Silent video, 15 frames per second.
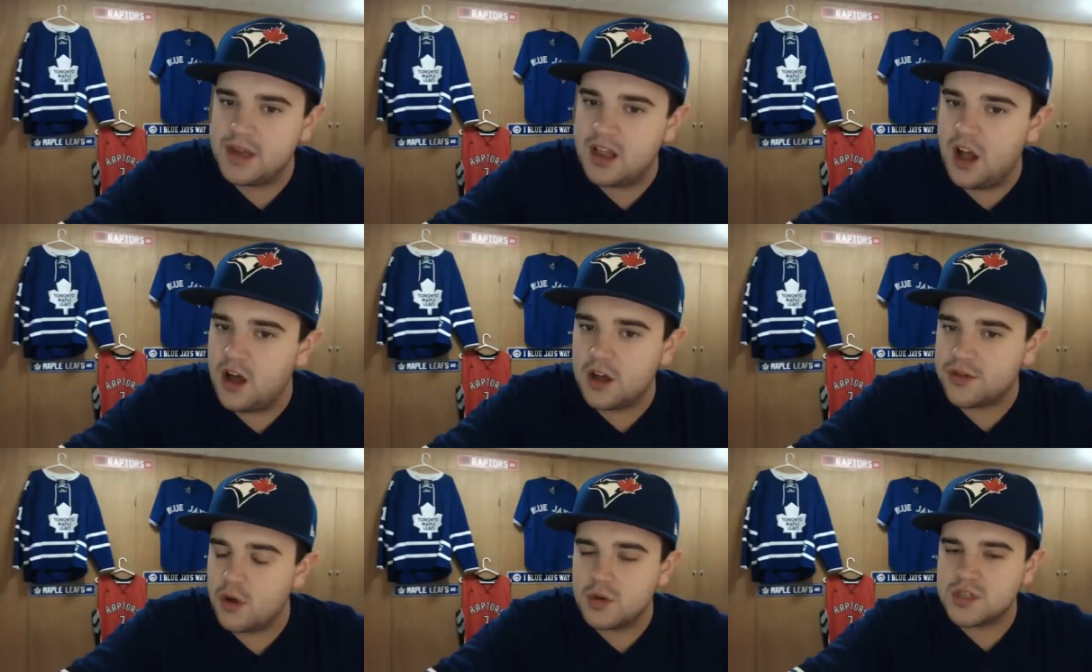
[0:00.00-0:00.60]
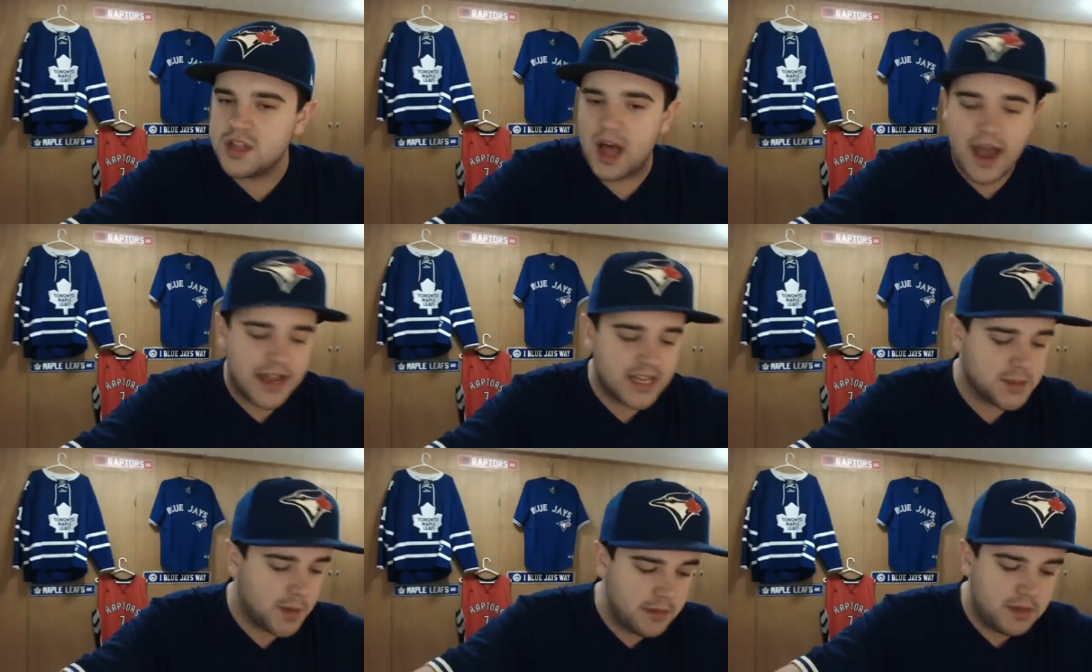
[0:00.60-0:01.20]
along those
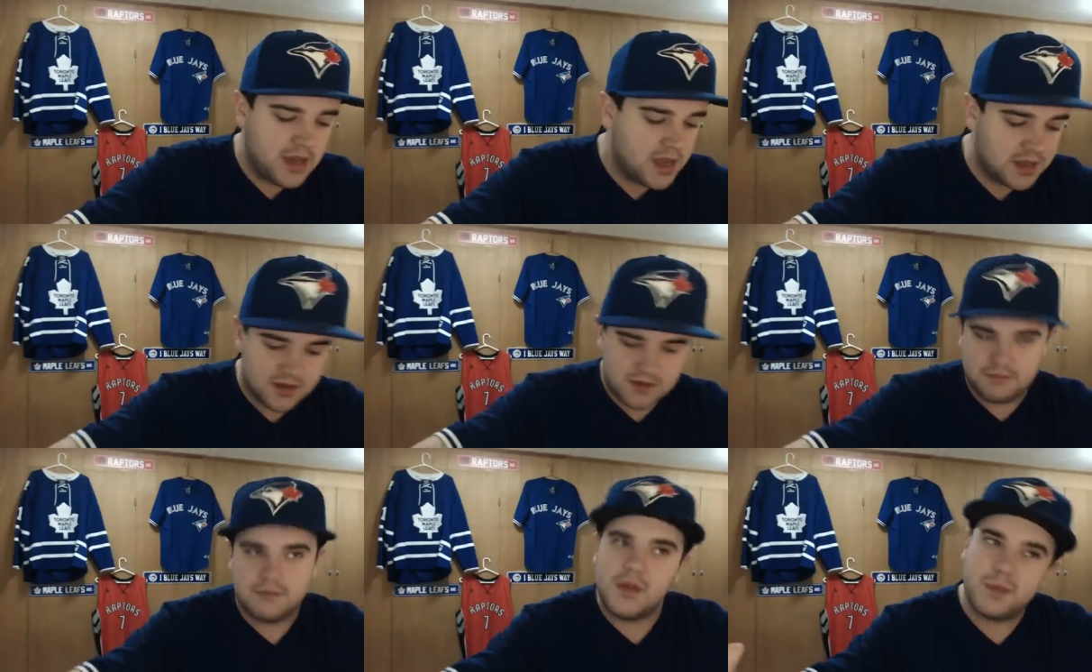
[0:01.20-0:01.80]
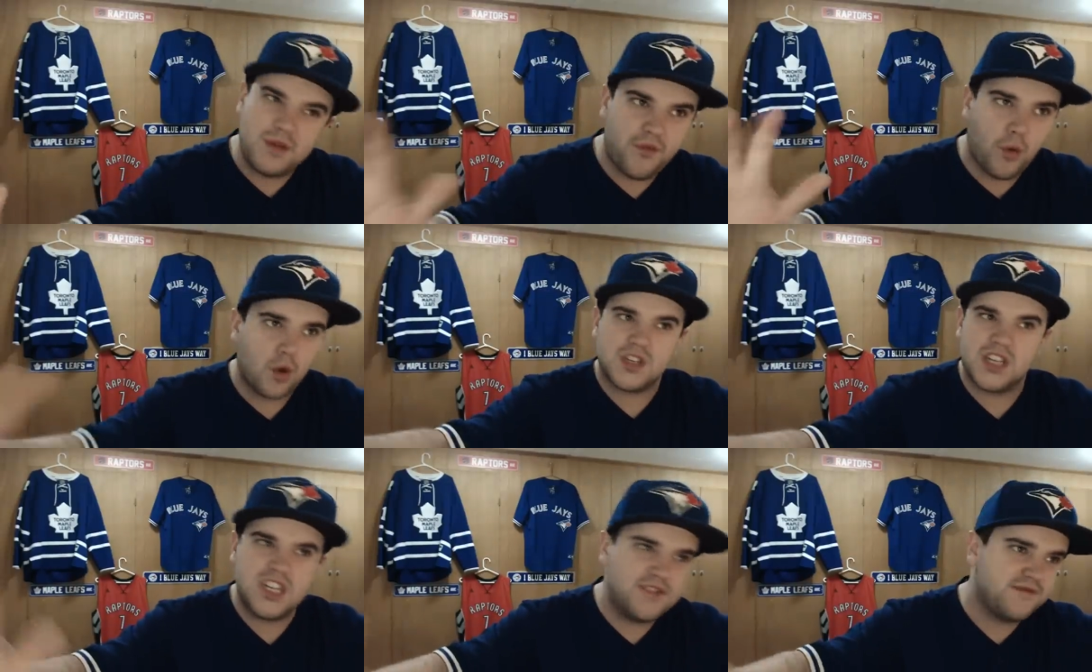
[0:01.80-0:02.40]
lines. Maybe is maybe
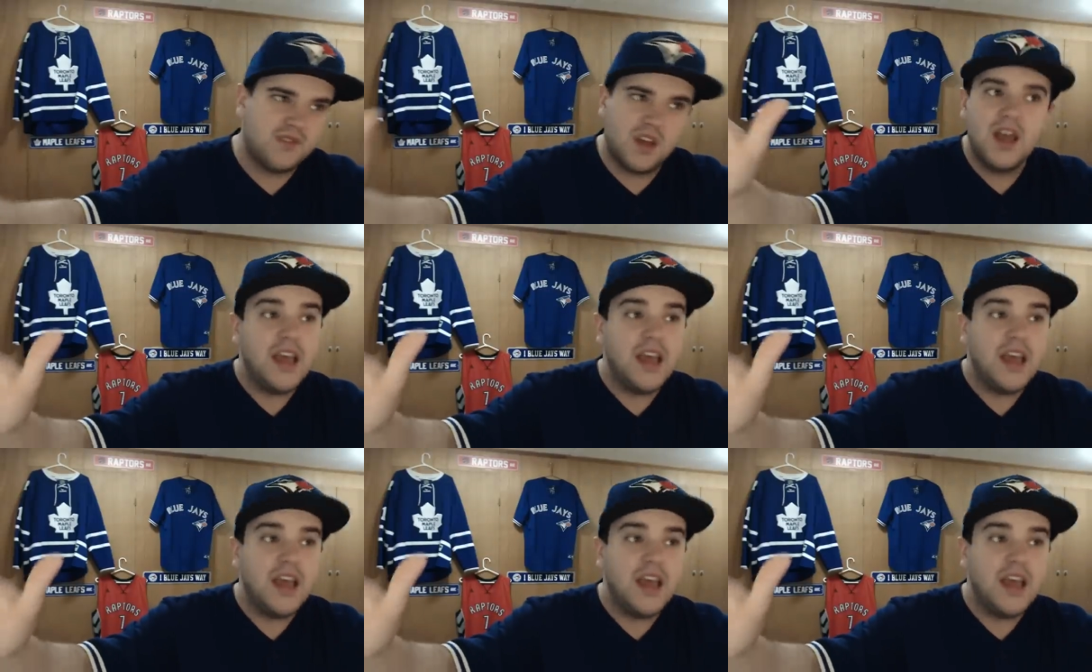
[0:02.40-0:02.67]
14,